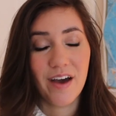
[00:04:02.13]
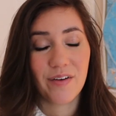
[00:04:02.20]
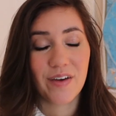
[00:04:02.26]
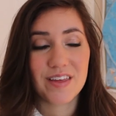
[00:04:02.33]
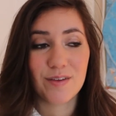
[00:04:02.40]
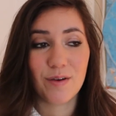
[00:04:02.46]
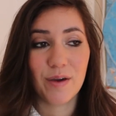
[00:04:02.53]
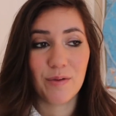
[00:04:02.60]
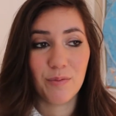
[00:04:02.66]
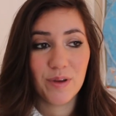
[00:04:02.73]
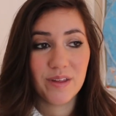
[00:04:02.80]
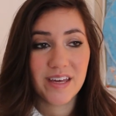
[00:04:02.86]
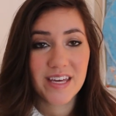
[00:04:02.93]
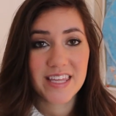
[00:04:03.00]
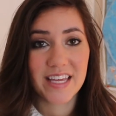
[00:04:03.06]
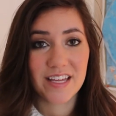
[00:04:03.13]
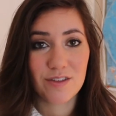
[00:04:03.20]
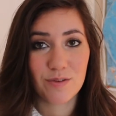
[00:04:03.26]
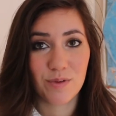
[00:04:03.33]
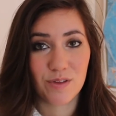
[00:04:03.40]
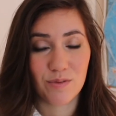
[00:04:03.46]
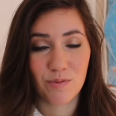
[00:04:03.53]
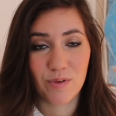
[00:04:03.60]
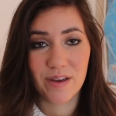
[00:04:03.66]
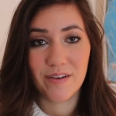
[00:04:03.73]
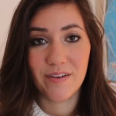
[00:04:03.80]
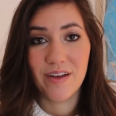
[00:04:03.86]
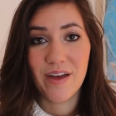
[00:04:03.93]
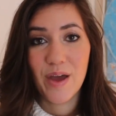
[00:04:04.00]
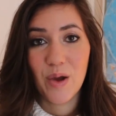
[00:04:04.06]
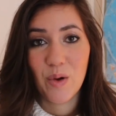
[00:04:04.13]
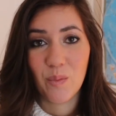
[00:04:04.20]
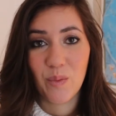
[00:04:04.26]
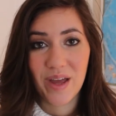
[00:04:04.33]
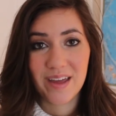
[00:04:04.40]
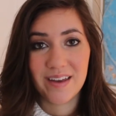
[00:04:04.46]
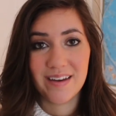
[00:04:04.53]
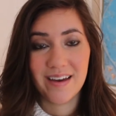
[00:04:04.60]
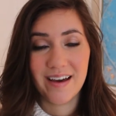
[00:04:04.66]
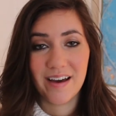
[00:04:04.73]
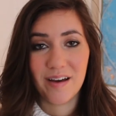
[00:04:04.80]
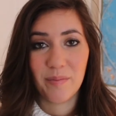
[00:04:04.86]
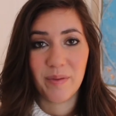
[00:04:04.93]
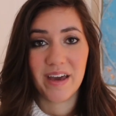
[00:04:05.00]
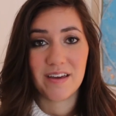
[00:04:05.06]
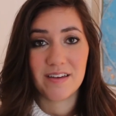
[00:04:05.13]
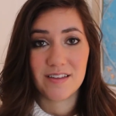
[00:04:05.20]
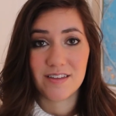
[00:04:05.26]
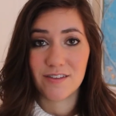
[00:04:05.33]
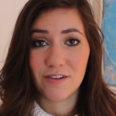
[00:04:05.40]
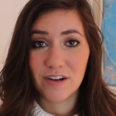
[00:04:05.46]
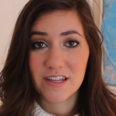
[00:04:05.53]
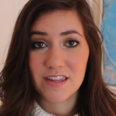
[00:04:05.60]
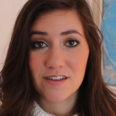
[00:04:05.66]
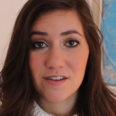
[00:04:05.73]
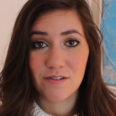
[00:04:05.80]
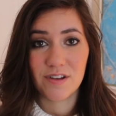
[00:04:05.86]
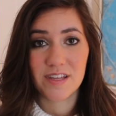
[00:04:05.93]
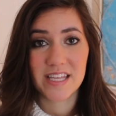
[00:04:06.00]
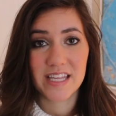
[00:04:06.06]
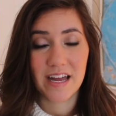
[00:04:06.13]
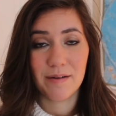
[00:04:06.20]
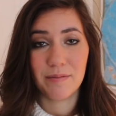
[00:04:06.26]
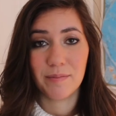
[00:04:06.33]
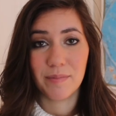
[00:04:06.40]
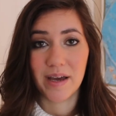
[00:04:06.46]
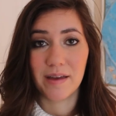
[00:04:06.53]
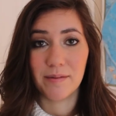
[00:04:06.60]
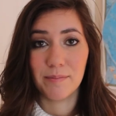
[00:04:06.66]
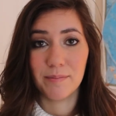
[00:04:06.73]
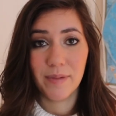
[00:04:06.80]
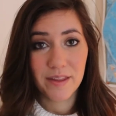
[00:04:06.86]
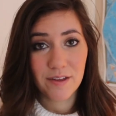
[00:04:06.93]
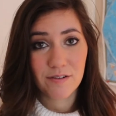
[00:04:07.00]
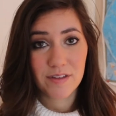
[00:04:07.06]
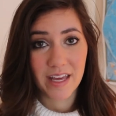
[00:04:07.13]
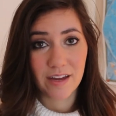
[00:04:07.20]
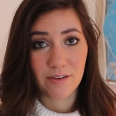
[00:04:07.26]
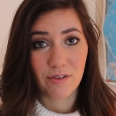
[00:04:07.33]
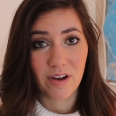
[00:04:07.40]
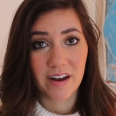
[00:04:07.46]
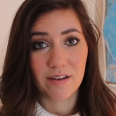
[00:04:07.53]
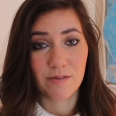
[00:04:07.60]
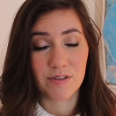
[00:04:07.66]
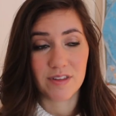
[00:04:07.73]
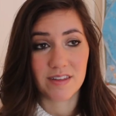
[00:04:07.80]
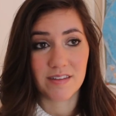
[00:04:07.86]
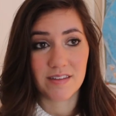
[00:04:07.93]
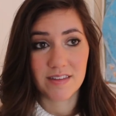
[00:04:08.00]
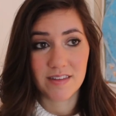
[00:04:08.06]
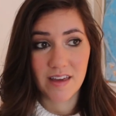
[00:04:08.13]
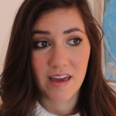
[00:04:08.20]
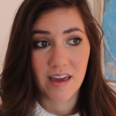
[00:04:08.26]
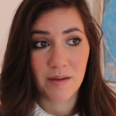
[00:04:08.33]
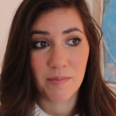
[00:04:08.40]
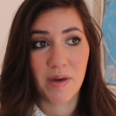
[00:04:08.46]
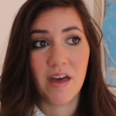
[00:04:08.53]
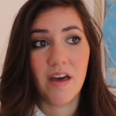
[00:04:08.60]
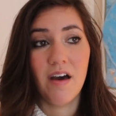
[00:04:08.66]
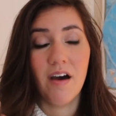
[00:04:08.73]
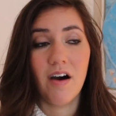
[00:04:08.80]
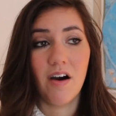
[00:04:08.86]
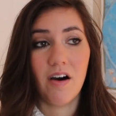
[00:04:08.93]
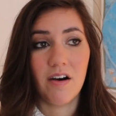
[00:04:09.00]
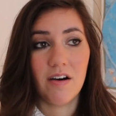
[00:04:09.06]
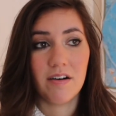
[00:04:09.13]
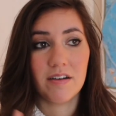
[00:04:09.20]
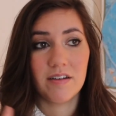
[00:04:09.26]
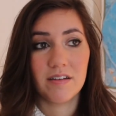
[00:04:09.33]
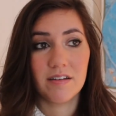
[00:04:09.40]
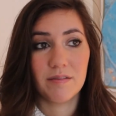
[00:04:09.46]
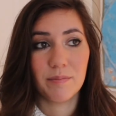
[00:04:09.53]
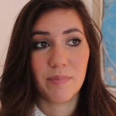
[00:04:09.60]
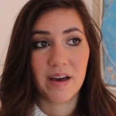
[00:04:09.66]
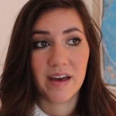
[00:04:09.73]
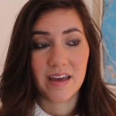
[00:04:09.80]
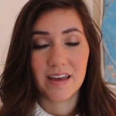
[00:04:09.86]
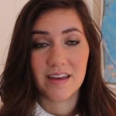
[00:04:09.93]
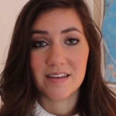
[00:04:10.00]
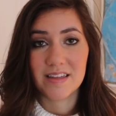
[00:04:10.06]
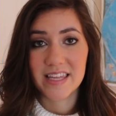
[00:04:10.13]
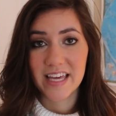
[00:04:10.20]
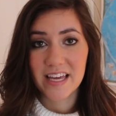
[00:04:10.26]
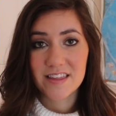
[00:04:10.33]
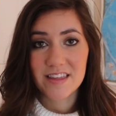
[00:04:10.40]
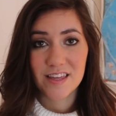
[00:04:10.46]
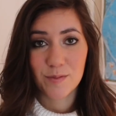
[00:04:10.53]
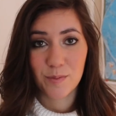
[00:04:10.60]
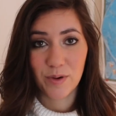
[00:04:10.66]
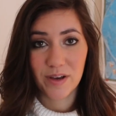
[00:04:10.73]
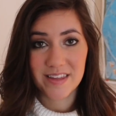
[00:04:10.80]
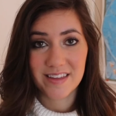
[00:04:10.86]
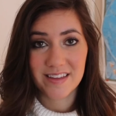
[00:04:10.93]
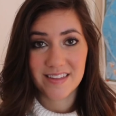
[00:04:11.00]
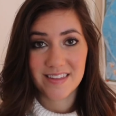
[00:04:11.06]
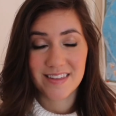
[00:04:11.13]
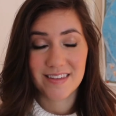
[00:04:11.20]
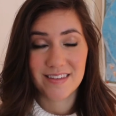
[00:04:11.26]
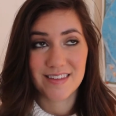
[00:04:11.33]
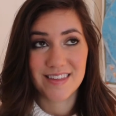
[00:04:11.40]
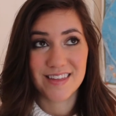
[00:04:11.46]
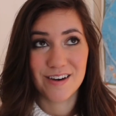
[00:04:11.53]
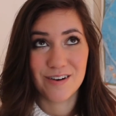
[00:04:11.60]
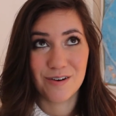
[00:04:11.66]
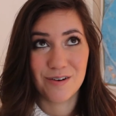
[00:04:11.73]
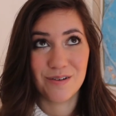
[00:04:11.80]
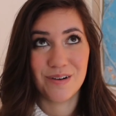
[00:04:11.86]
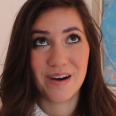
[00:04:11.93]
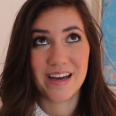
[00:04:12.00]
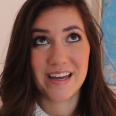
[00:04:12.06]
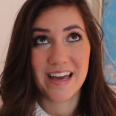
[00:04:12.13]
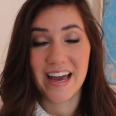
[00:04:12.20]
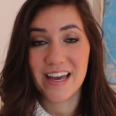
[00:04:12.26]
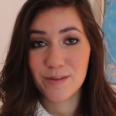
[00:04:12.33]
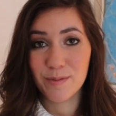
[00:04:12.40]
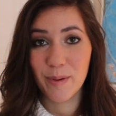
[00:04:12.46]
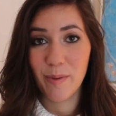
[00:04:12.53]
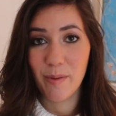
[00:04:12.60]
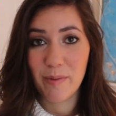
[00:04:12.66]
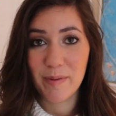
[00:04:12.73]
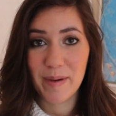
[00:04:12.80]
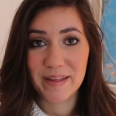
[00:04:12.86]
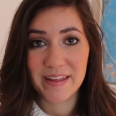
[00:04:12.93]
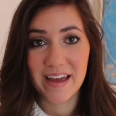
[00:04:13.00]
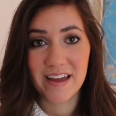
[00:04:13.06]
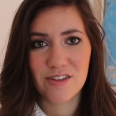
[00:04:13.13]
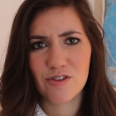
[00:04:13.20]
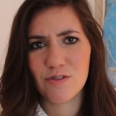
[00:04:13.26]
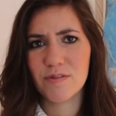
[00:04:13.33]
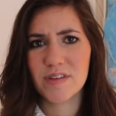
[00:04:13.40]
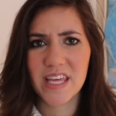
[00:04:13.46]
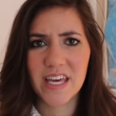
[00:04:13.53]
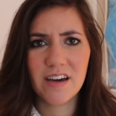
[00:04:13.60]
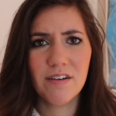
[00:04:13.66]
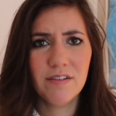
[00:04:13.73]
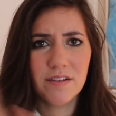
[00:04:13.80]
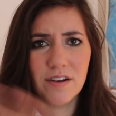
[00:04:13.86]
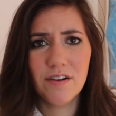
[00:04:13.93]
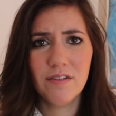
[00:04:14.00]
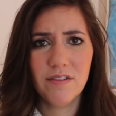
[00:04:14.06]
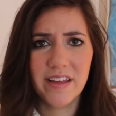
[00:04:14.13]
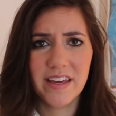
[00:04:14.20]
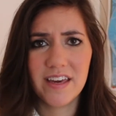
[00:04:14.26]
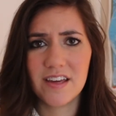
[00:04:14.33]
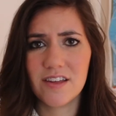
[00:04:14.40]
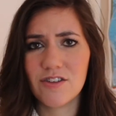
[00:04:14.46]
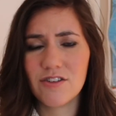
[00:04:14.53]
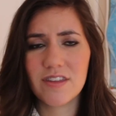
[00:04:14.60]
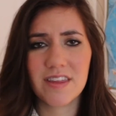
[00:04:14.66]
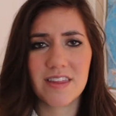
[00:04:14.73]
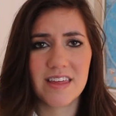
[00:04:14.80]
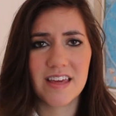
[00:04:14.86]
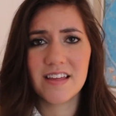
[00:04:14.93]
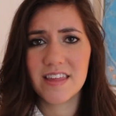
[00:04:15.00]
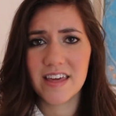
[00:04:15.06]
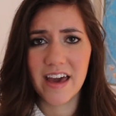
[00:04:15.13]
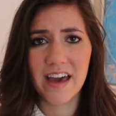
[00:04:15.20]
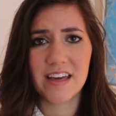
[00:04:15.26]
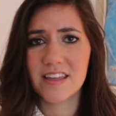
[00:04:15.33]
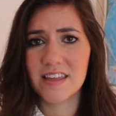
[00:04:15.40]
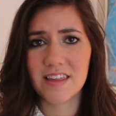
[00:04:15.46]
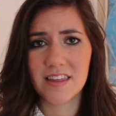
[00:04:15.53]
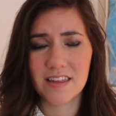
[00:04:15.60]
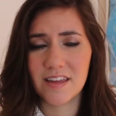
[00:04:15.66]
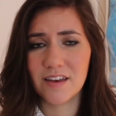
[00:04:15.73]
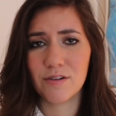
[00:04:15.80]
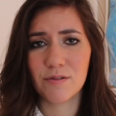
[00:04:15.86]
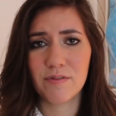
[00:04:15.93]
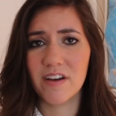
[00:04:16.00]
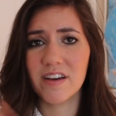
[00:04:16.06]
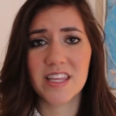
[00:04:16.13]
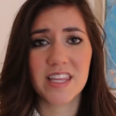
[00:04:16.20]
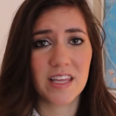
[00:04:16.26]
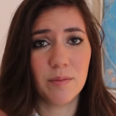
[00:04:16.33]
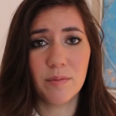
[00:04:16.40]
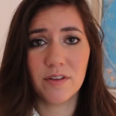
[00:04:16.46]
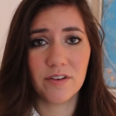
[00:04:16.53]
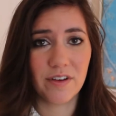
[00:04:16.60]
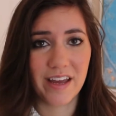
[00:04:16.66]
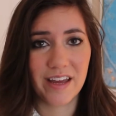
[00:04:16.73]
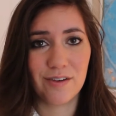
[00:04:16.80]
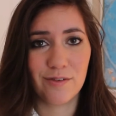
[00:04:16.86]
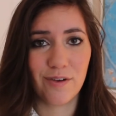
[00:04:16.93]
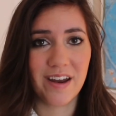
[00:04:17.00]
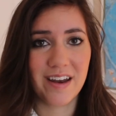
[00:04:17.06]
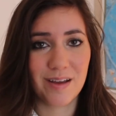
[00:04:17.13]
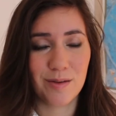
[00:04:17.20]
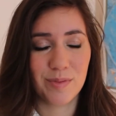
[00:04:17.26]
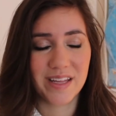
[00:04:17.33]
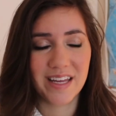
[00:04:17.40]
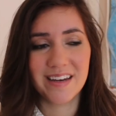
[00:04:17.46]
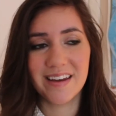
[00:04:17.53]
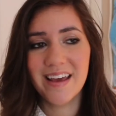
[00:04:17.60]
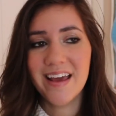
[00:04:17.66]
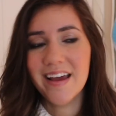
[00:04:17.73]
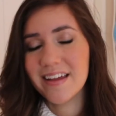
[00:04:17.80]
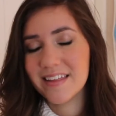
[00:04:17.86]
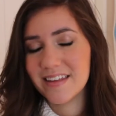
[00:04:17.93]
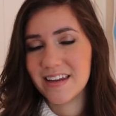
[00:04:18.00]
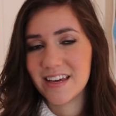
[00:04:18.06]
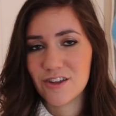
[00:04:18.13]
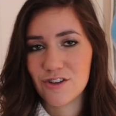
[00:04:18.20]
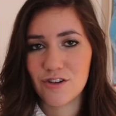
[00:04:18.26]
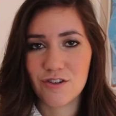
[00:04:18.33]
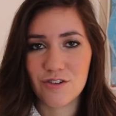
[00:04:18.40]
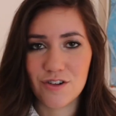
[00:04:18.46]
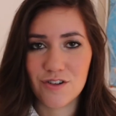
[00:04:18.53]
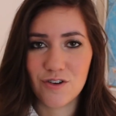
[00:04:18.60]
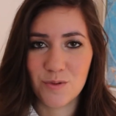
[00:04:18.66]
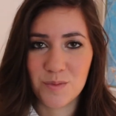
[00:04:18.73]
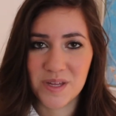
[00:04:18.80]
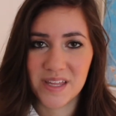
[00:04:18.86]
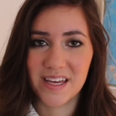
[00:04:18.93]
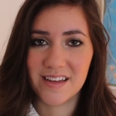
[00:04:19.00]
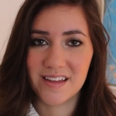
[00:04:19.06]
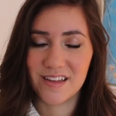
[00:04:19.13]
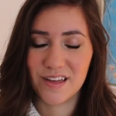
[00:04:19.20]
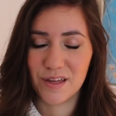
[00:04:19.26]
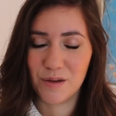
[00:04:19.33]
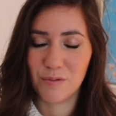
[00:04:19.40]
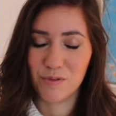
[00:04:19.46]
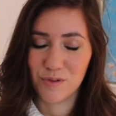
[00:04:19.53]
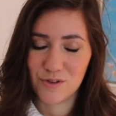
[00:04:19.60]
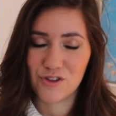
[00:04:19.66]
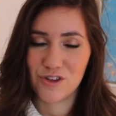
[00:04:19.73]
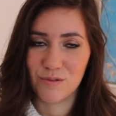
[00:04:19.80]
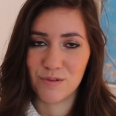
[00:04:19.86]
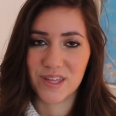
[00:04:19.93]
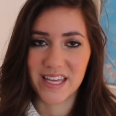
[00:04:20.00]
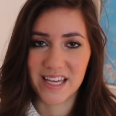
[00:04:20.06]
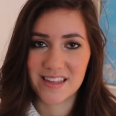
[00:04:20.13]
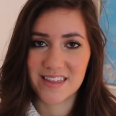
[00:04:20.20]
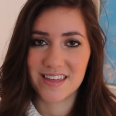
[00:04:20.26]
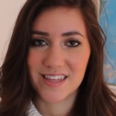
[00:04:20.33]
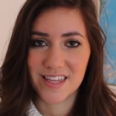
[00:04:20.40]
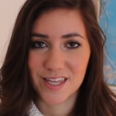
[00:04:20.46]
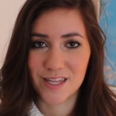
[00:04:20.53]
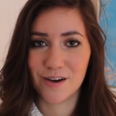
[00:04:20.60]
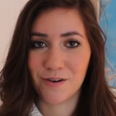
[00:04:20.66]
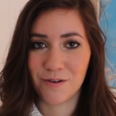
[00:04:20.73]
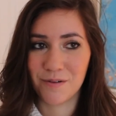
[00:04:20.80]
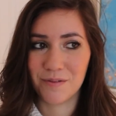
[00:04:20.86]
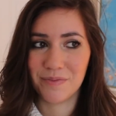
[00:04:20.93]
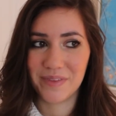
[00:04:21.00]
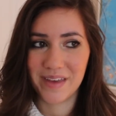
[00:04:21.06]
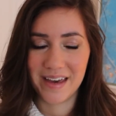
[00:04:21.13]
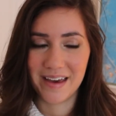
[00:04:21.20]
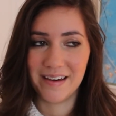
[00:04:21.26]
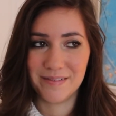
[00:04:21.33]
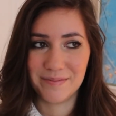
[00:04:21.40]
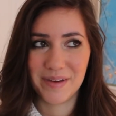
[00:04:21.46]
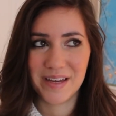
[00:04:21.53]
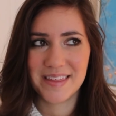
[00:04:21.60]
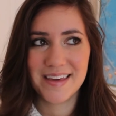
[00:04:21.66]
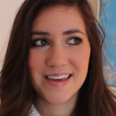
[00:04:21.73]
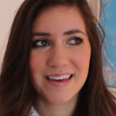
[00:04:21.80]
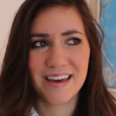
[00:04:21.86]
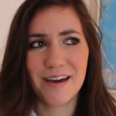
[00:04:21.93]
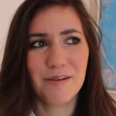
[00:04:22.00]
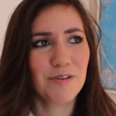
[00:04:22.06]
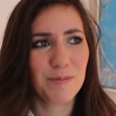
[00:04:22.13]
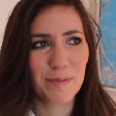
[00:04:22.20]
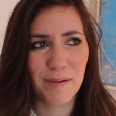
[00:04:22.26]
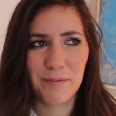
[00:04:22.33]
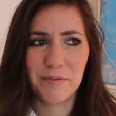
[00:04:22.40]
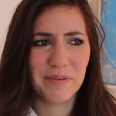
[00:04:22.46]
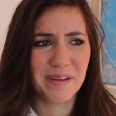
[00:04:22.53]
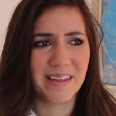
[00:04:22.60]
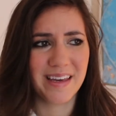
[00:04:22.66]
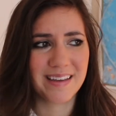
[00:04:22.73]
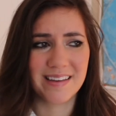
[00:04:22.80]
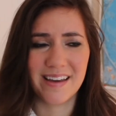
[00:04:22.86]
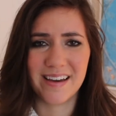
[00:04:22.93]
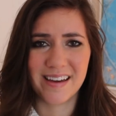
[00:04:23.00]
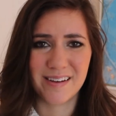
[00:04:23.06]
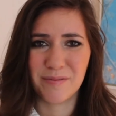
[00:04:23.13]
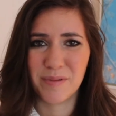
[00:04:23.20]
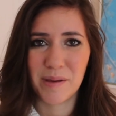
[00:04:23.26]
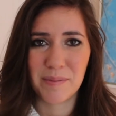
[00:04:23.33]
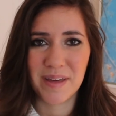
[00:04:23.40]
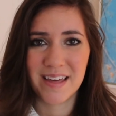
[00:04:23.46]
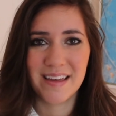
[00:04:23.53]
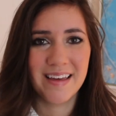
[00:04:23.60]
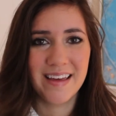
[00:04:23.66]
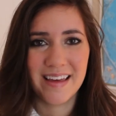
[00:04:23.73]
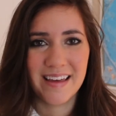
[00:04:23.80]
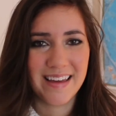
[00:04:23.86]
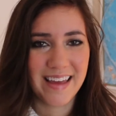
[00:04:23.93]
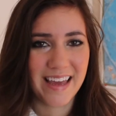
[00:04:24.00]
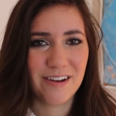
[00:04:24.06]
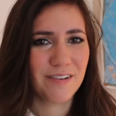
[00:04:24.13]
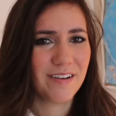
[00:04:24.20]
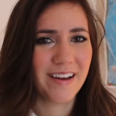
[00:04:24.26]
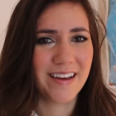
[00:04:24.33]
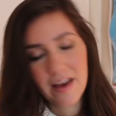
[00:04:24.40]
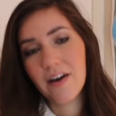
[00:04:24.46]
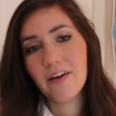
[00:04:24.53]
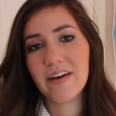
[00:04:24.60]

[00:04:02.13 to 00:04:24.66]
Okay, so I realized Santa wasn't real when um, I started to notice that my mother's handwriting was the same on my Santa's presents. So I asked my mom about that and she was like, oh no, like it just Santa has, you know, very similar handwriting. But then the next year she told me that it was she was Santa's. So yeah, I think I was probably like nine, maybe eight or nine.